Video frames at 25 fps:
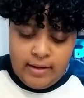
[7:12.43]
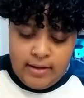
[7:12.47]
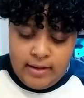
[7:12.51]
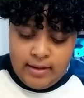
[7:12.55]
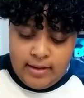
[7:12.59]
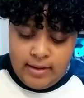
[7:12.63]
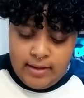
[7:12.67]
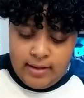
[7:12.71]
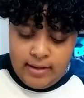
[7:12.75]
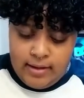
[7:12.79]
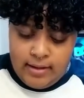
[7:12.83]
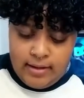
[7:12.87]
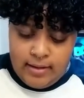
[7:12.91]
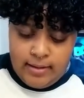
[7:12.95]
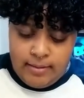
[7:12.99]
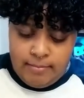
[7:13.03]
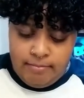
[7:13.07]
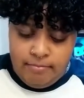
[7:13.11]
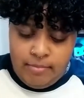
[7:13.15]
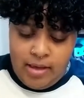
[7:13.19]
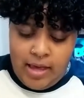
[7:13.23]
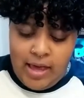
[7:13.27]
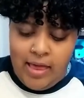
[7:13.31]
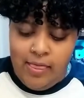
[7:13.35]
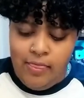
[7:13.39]

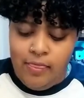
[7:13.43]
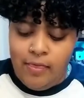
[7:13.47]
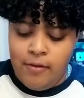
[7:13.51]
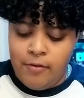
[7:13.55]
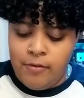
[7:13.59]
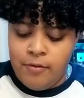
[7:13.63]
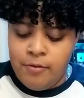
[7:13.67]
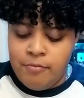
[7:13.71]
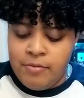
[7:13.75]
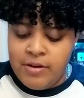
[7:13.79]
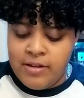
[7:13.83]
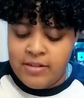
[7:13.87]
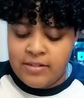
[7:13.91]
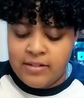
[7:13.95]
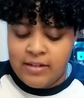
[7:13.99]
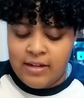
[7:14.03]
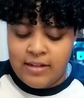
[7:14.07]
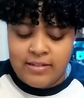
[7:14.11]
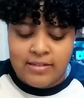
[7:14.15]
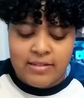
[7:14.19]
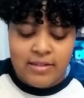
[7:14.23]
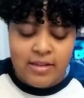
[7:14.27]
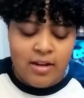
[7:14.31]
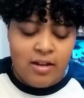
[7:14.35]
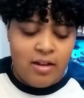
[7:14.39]
And then the reason
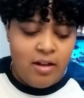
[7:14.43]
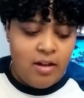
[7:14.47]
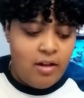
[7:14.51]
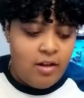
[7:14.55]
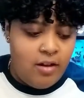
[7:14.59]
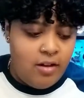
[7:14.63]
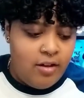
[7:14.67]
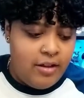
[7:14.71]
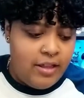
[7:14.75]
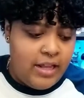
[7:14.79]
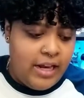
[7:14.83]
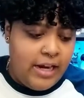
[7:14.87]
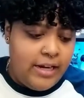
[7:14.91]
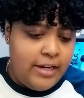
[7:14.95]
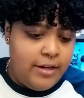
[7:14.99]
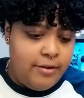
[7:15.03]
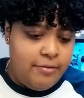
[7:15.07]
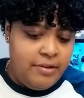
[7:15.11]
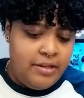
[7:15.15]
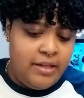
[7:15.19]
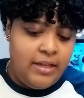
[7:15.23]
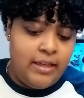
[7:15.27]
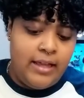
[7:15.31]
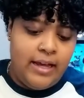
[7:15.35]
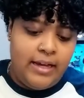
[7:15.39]
I said, oh, and I didn't
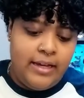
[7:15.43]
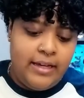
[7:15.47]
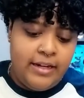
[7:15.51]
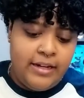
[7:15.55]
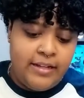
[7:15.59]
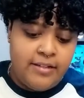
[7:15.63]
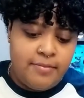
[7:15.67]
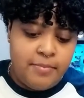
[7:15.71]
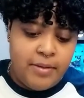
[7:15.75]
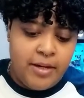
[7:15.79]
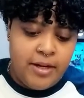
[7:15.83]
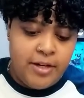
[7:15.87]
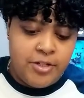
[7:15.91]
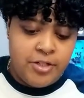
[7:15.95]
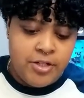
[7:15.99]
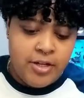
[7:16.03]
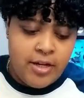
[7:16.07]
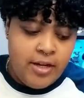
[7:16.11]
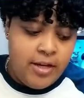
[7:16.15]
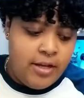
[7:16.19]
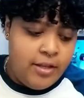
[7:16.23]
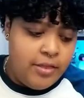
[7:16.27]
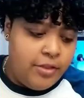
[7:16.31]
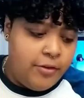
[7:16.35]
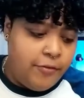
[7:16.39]
really like it as much,
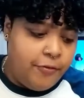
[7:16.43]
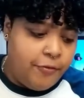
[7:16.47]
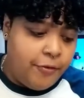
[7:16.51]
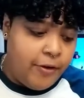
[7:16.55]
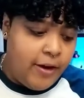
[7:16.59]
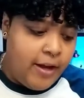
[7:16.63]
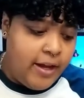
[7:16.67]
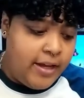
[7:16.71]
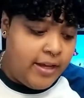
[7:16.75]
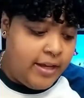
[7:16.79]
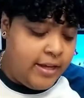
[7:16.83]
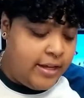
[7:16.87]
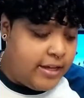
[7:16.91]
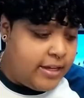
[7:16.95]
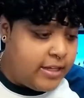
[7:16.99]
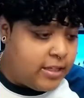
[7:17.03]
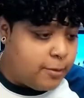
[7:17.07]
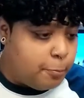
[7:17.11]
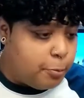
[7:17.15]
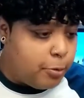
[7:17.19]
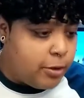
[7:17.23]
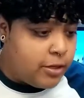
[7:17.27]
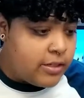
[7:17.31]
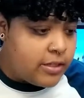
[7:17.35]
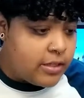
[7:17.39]
the front is
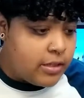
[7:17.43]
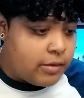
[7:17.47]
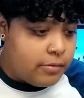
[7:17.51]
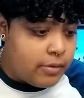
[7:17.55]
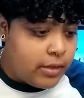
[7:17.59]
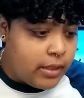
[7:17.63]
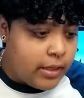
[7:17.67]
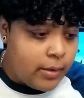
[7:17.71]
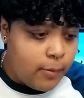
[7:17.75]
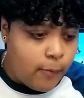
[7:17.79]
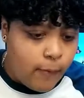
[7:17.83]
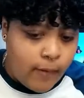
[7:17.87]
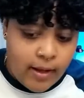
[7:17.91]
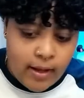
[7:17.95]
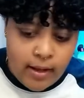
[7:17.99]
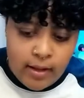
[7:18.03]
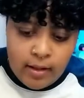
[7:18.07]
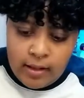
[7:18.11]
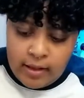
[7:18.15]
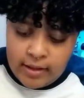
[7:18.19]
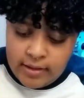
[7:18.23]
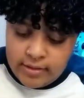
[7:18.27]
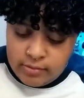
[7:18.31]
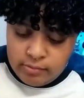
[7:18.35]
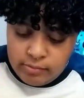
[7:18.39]
printed really
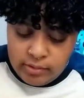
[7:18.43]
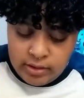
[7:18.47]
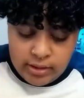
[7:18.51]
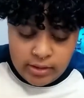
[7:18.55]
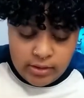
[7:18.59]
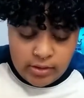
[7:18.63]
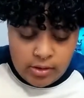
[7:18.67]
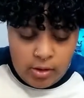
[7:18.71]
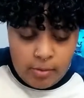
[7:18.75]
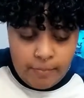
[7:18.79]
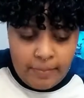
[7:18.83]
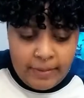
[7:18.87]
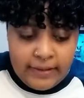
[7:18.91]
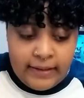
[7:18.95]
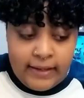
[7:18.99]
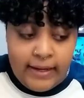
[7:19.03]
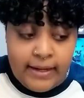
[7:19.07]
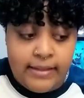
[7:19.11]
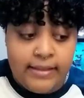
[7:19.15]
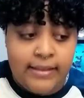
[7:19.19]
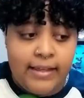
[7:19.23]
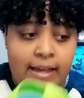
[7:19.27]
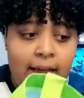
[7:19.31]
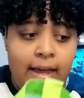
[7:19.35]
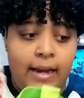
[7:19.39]
well. It's really dope. I
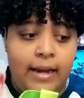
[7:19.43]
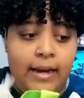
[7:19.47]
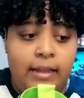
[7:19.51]
like that.